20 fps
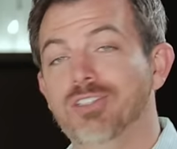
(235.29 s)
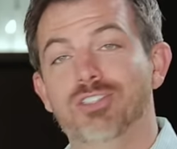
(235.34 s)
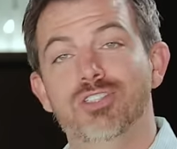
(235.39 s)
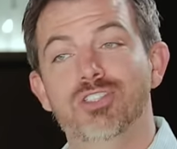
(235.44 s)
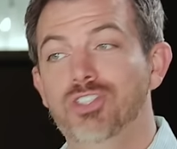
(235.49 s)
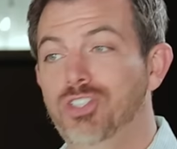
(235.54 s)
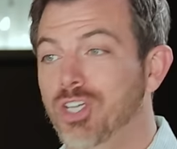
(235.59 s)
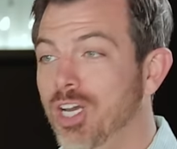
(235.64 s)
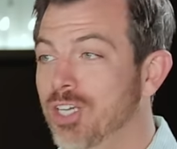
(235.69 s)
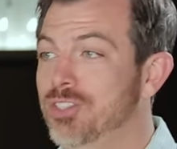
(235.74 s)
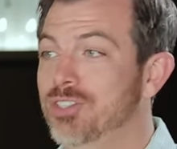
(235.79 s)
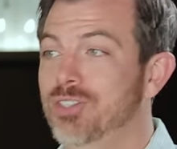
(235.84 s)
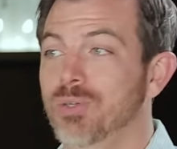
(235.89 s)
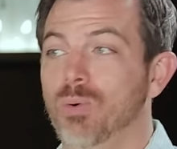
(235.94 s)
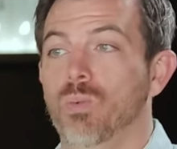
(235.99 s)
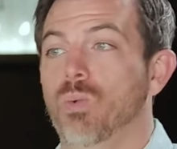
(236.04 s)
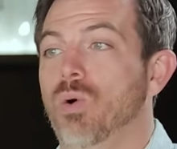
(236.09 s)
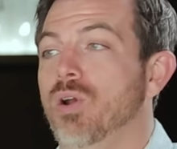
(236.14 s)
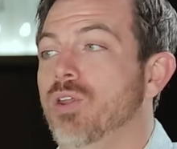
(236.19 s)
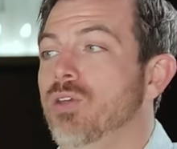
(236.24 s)
it's just
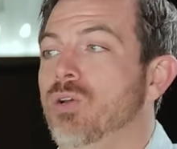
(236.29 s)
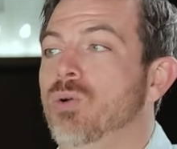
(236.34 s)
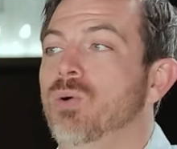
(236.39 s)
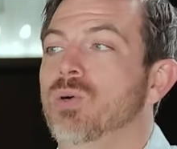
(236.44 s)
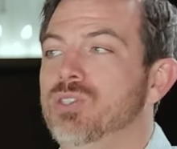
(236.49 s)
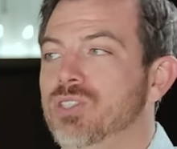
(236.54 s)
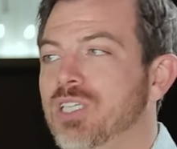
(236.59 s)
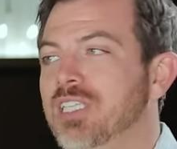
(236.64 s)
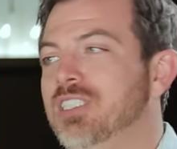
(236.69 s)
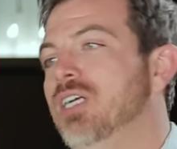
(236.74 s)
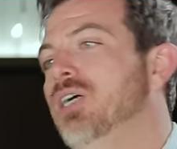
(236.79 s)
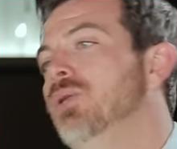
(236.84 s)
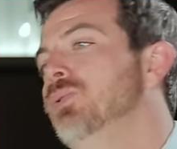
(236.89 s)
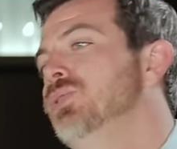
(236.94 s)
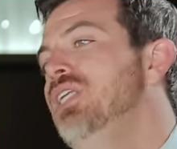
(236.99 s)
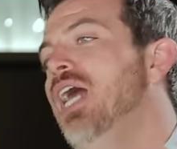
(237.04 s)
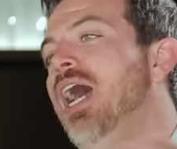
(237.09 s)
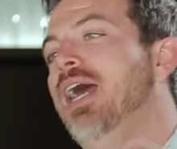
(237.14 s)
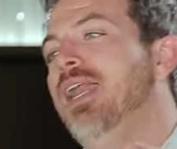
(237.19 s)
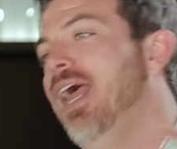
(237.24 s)
one of the coolest things. Now, it
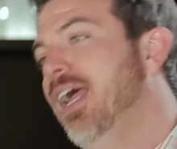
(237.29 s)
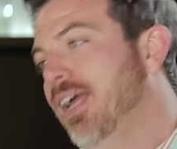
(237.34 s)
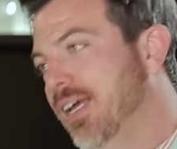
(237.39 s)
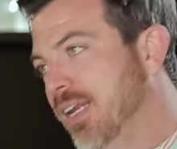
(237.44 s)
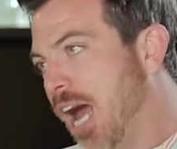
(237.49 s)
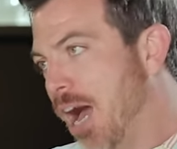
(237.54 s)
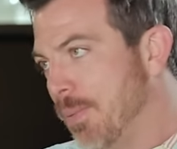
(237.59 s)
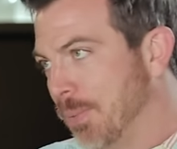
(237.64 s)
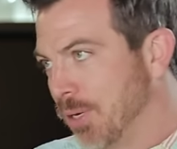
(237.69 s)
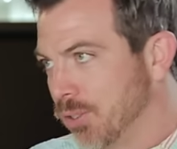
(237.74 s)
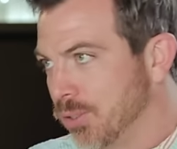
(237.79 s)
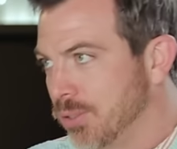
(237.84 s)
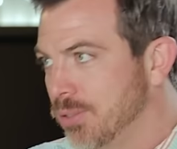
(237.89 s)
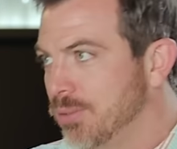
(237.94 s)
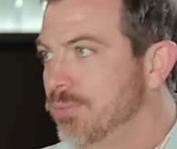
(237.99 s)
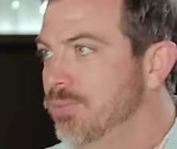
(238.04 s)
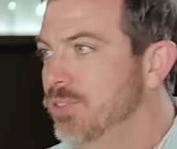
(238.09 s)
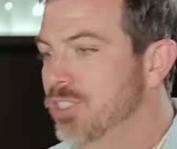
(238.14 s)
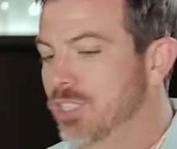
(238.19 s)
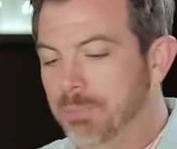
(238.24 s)
was not
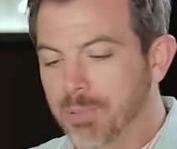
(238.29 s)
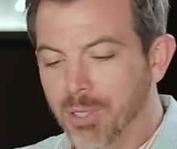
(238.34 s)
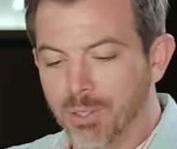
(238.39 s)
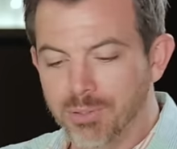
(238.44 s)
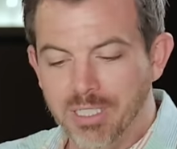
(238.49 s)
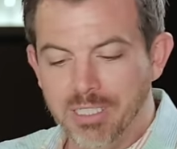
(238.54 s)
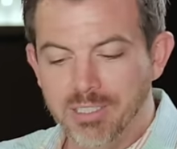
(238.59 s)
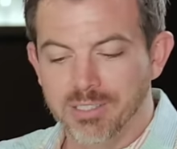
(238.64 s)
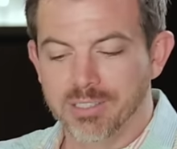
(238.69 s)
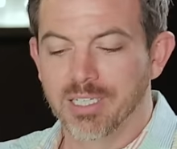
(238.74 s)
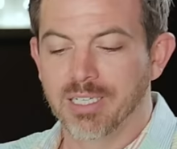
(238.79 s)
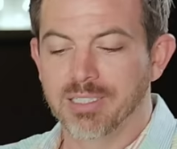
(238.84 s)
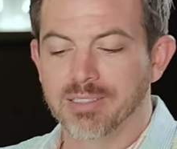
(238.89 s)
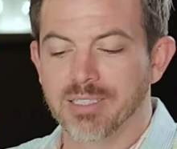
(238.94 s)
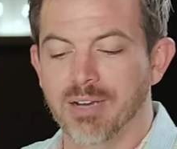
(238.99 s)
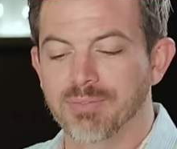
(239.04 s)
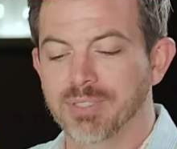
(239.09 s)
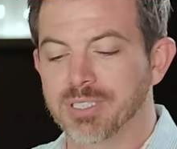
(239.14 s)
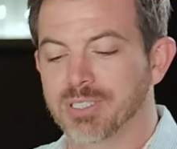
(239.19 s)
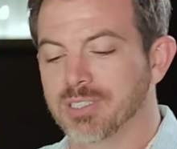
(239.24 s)
economical to build these things,
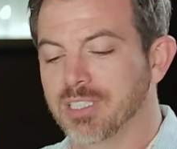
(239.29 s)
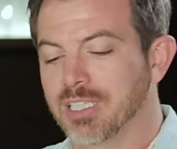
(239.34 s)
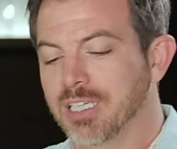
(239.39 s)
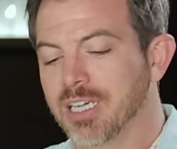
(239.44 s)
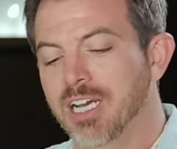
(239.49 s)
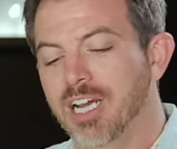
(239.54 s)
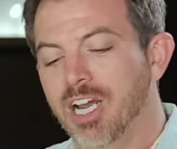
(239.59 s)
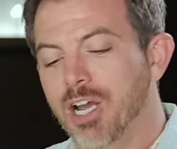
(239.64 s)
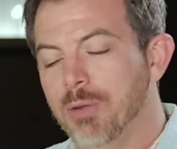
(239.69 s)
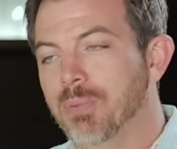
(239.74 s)
obviously,